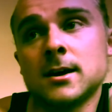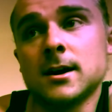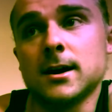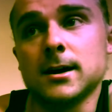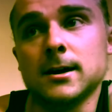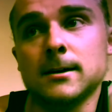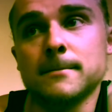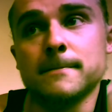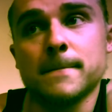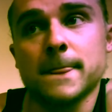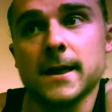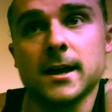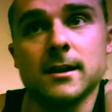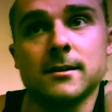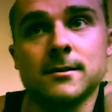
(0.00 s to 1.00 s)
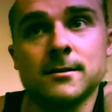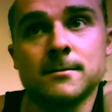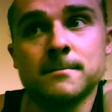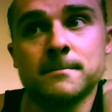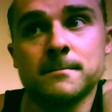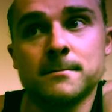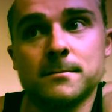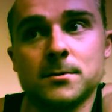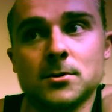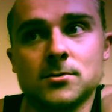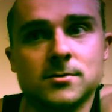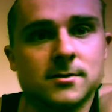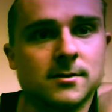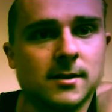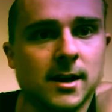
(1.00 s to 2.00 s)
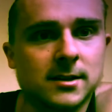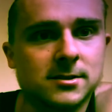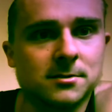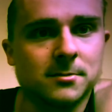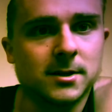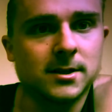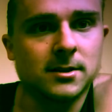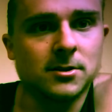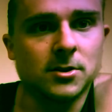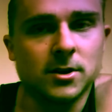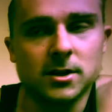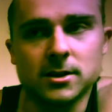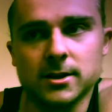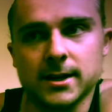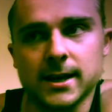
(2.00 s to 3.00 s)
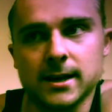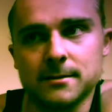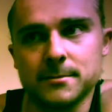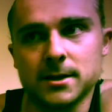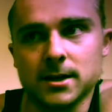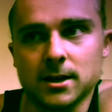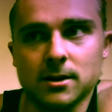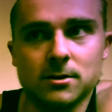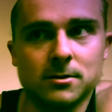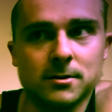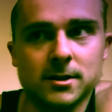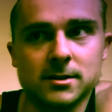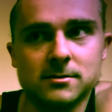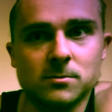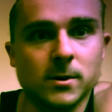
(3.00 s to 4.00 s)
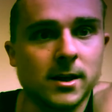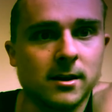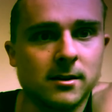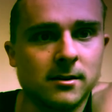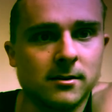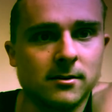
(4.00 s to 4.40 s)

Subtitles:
and you're not someone who you could look at and be like, oh, he's weak,